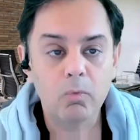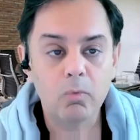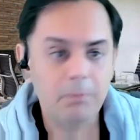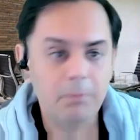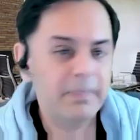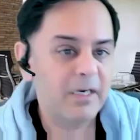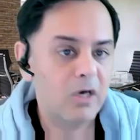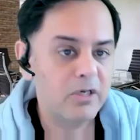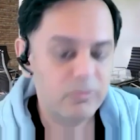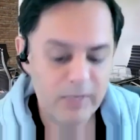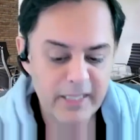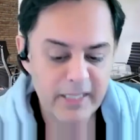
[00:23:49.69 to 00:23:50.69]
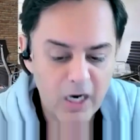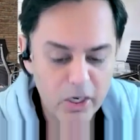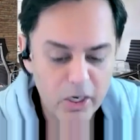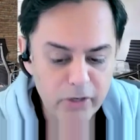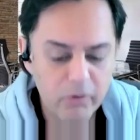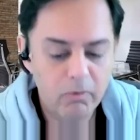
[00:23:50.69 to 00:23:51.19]
Well, because when they
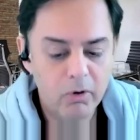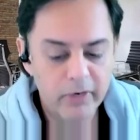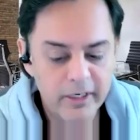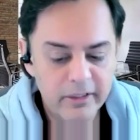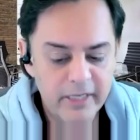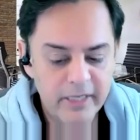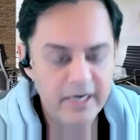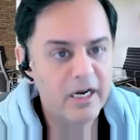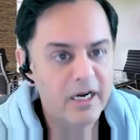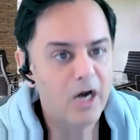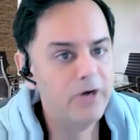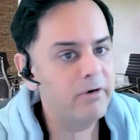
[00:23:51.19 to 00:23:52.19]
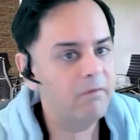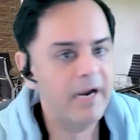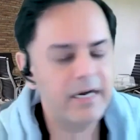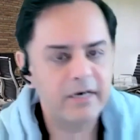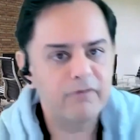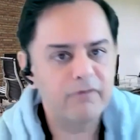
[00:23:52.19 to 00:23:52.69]
underwrote it, they didn't
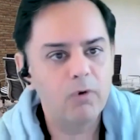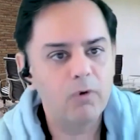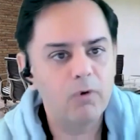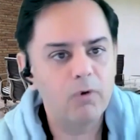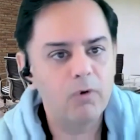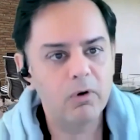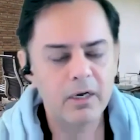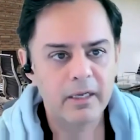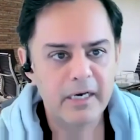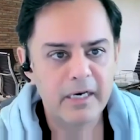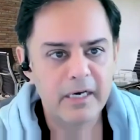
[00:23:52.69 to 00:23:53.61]
underwrite it for